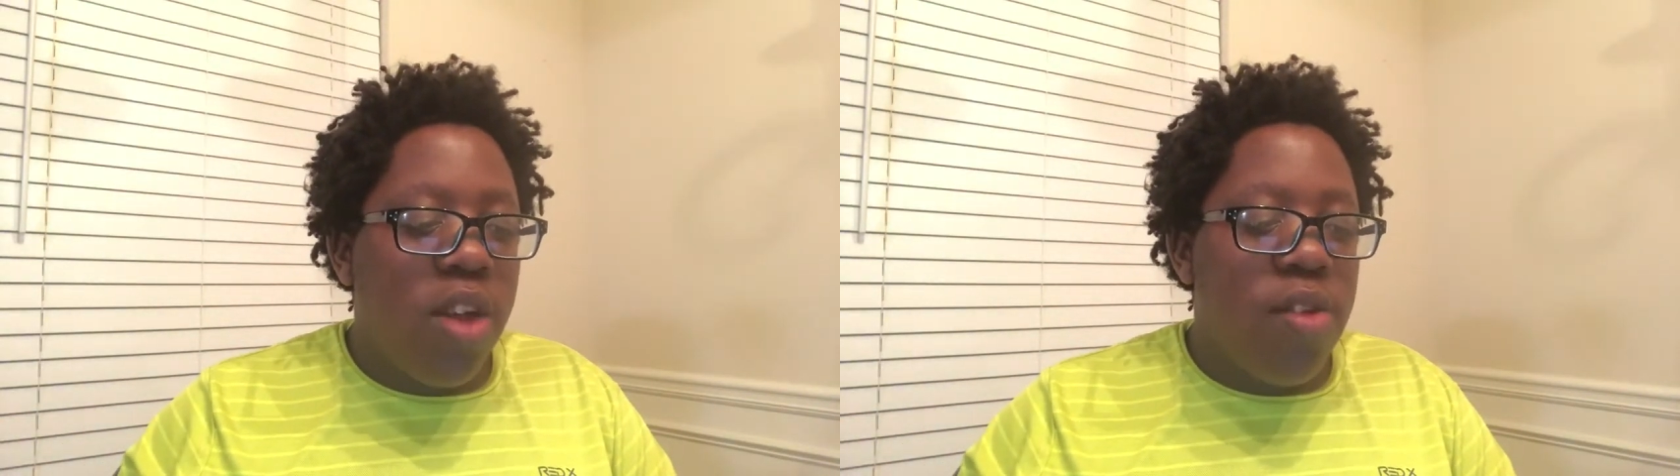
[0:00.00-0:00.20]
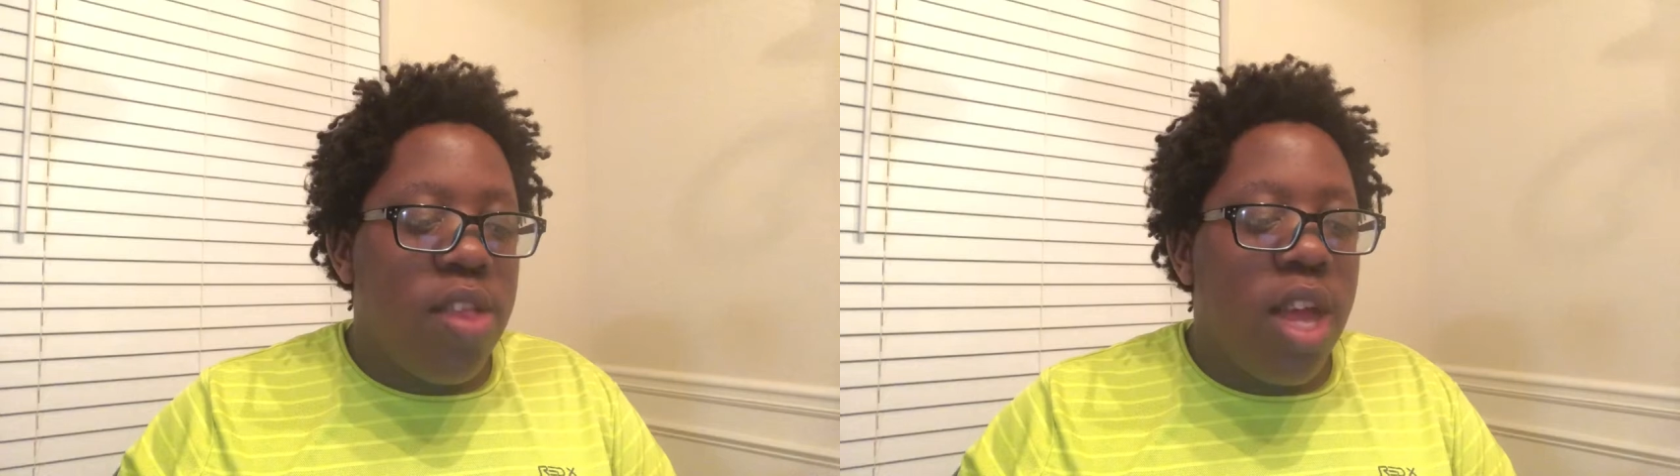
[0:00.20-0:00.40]

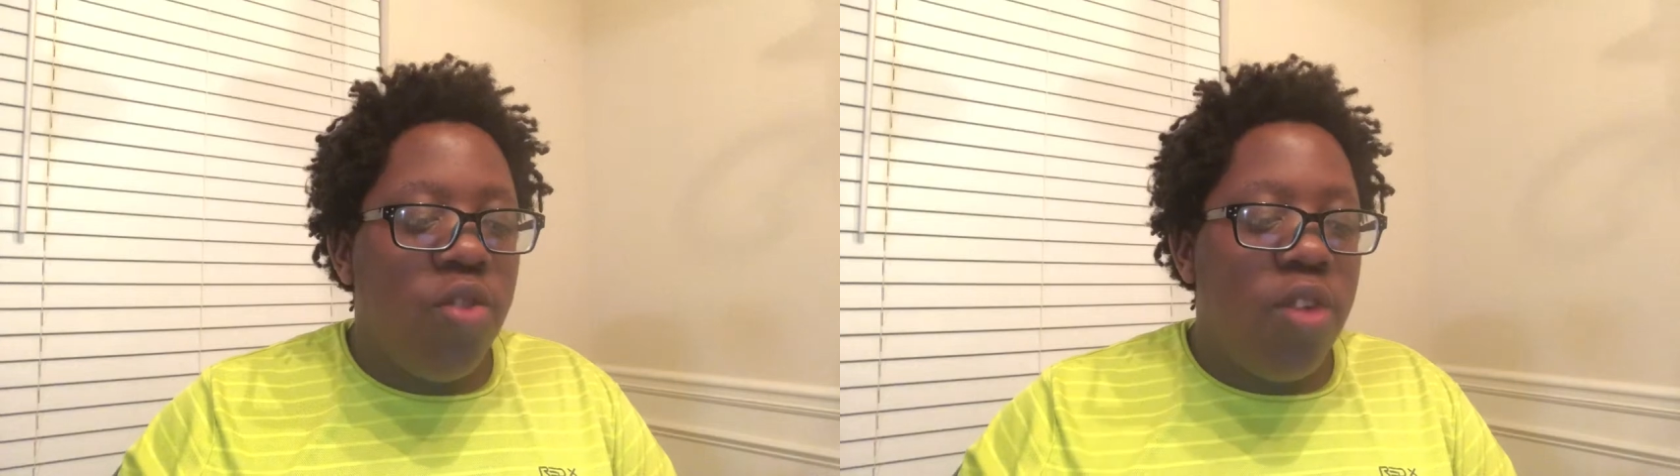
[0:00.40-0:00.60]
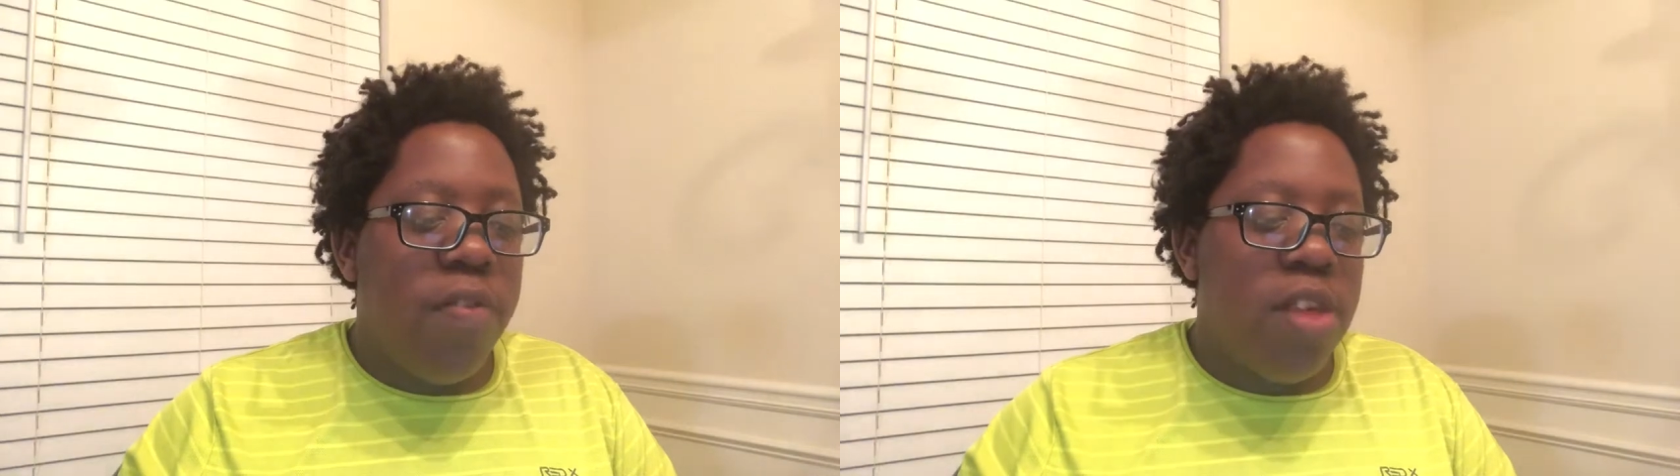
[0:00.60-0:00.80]

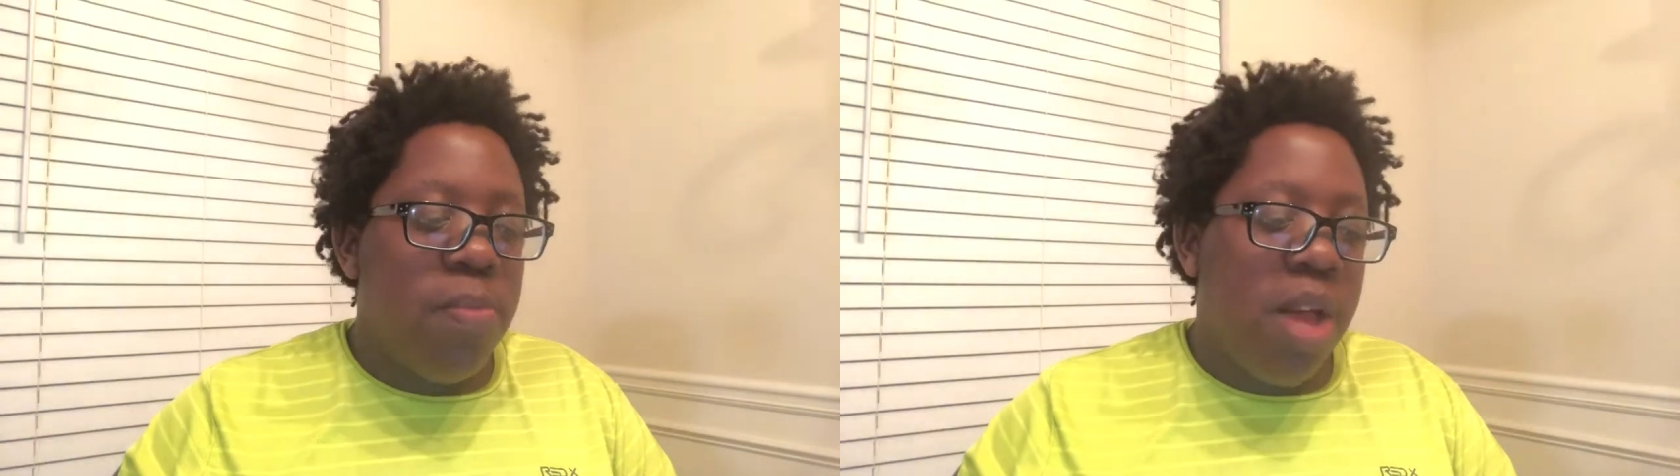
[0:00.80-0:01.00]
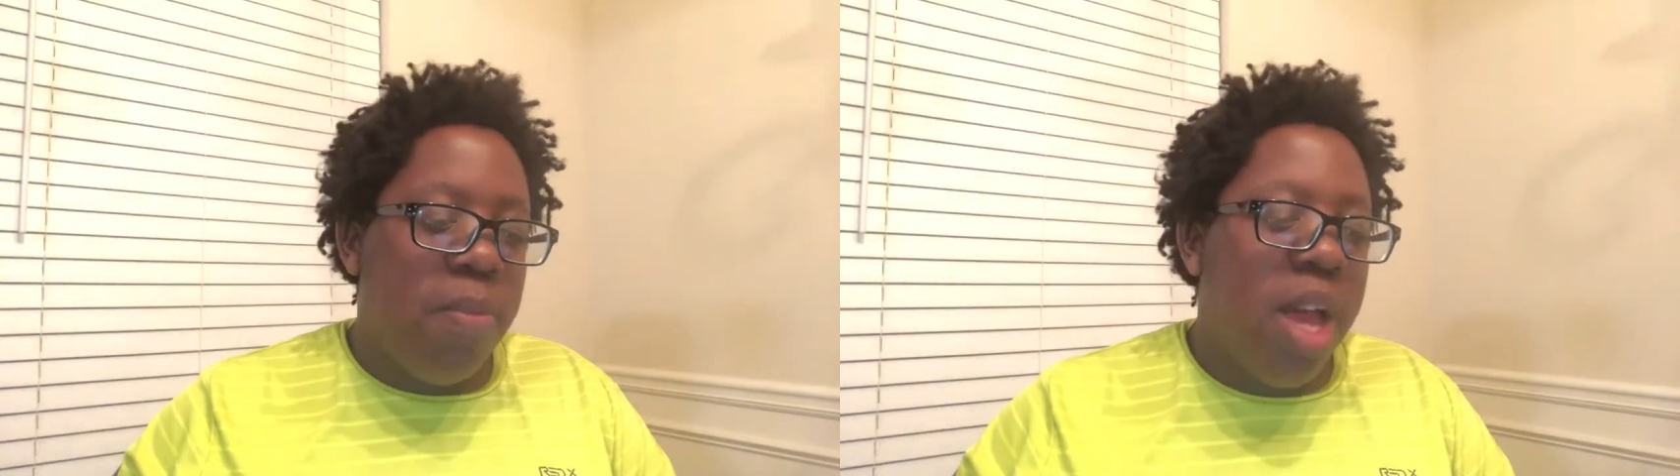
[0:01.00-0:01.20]
outside Travis
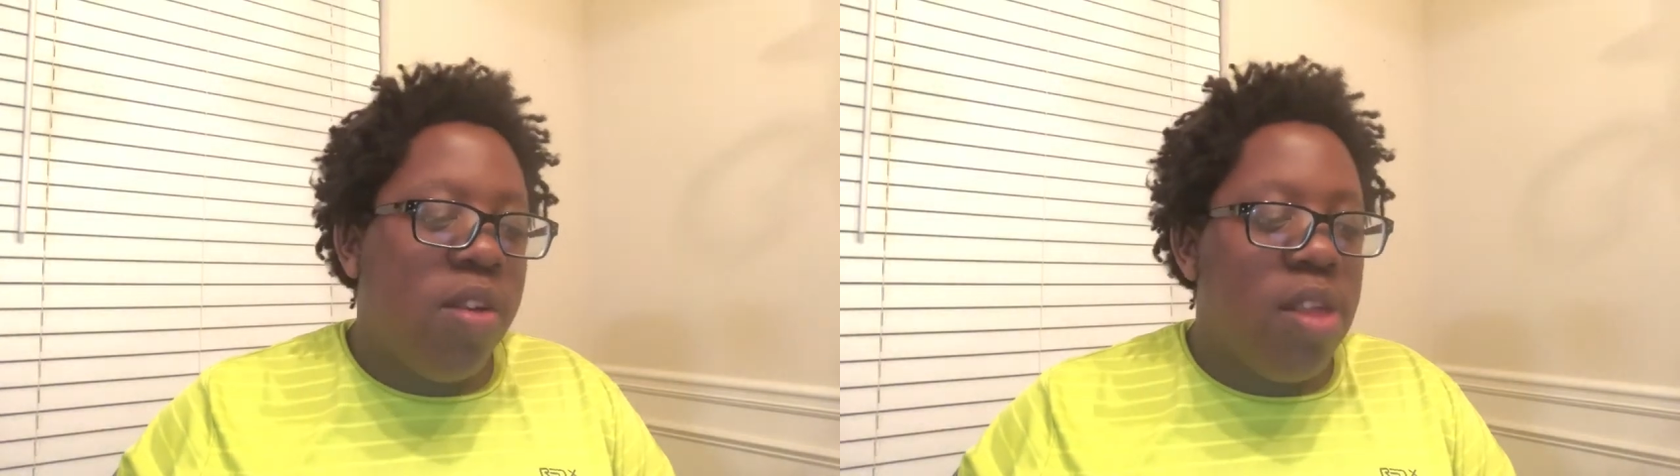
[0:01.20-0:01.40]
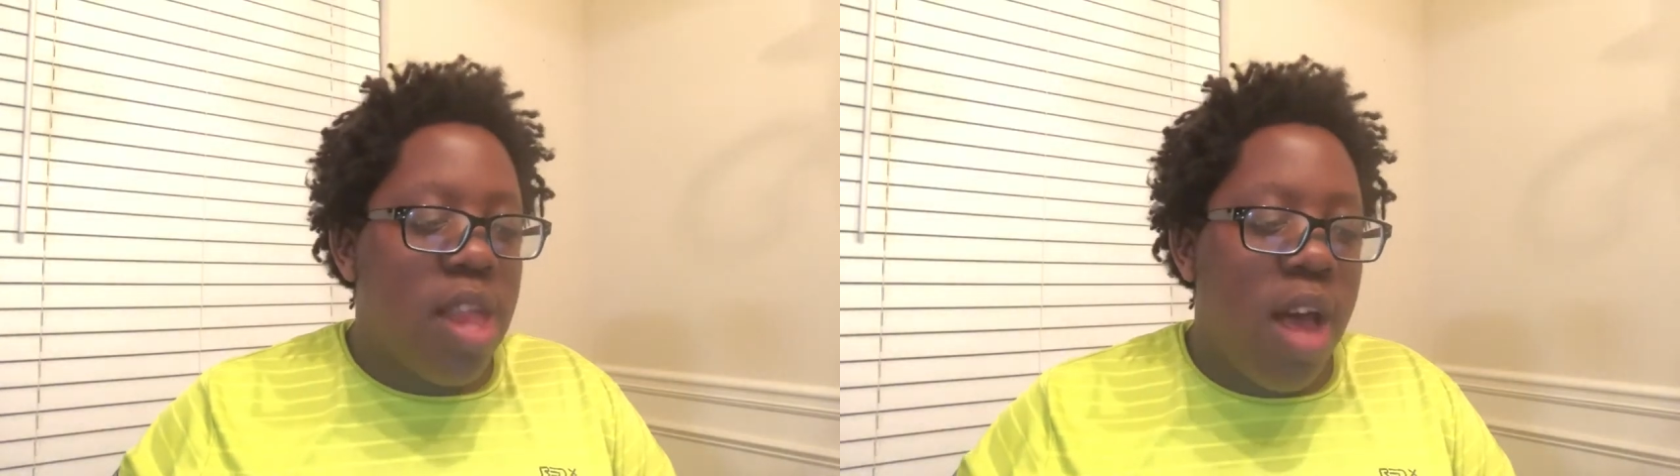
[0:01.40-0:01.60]

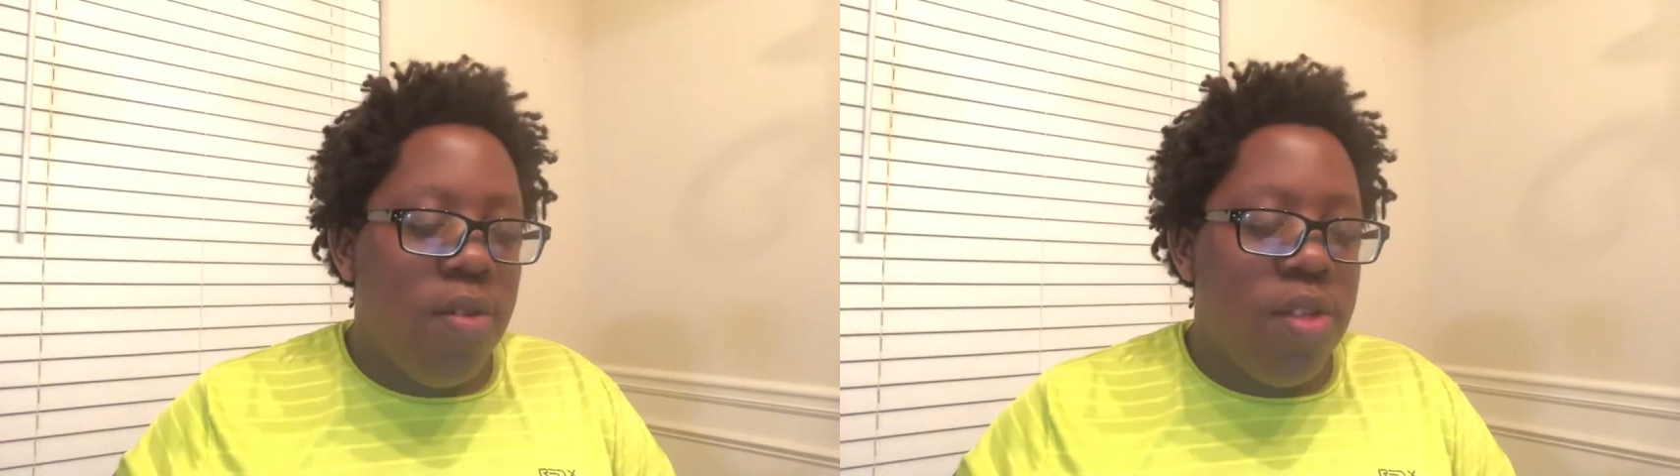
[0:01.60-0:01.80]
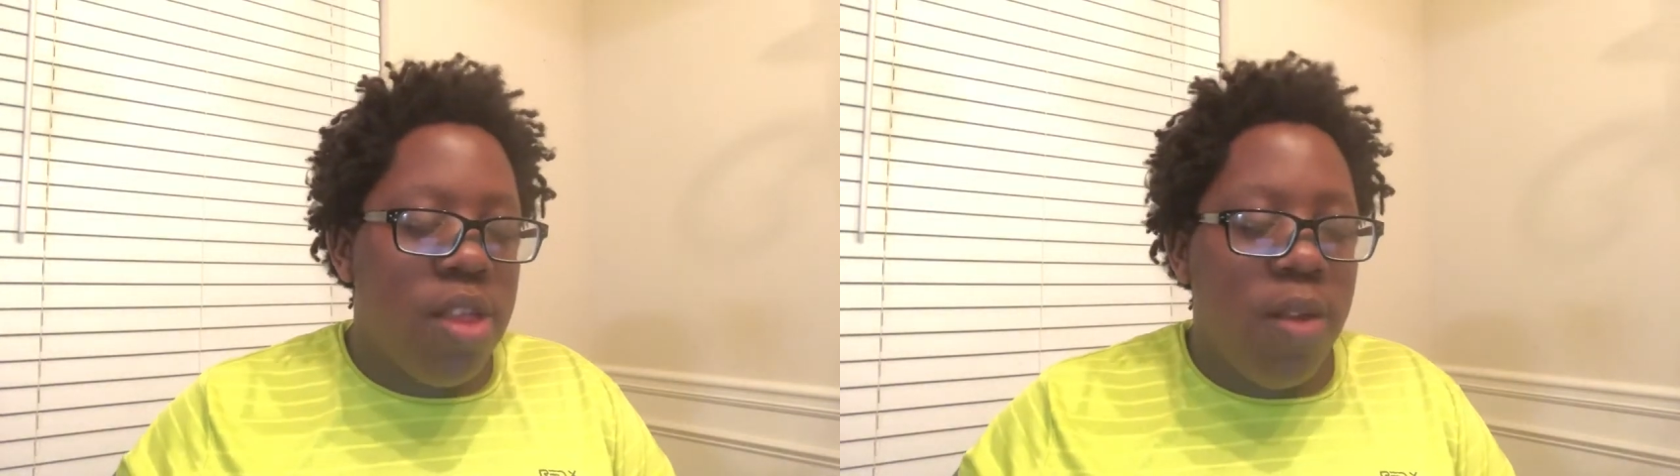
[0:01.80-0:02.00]
McMichael's
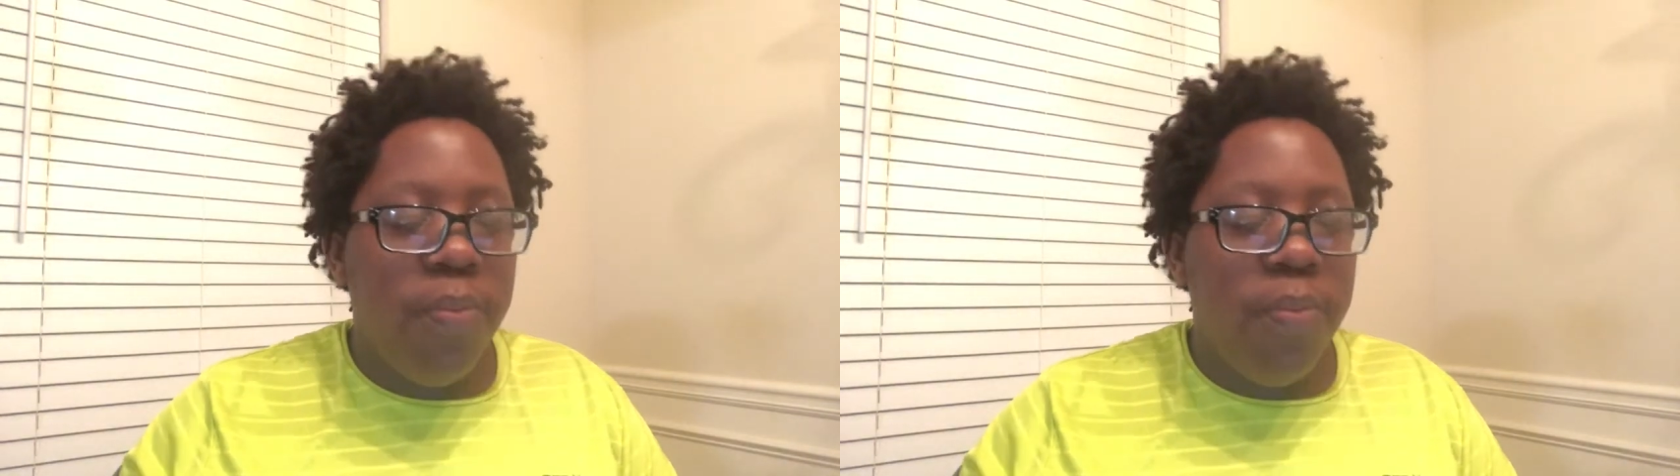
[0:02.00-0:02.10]
house.